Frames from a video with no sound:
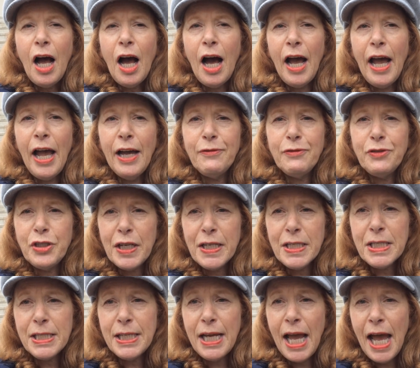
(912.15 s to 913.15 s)
I have
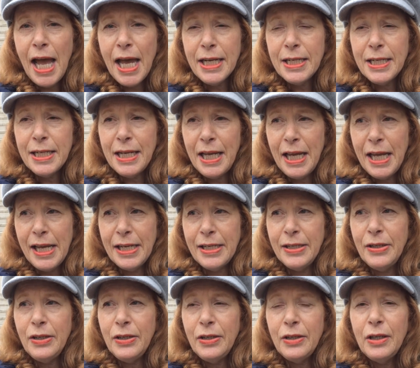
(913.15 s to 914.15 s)
just handed
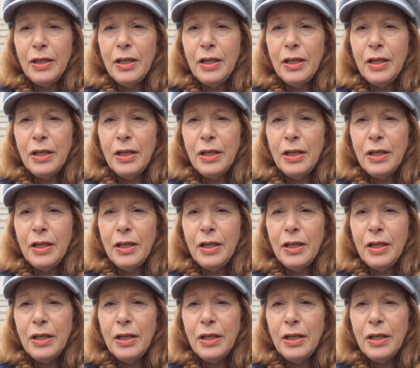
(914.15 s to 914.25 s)
in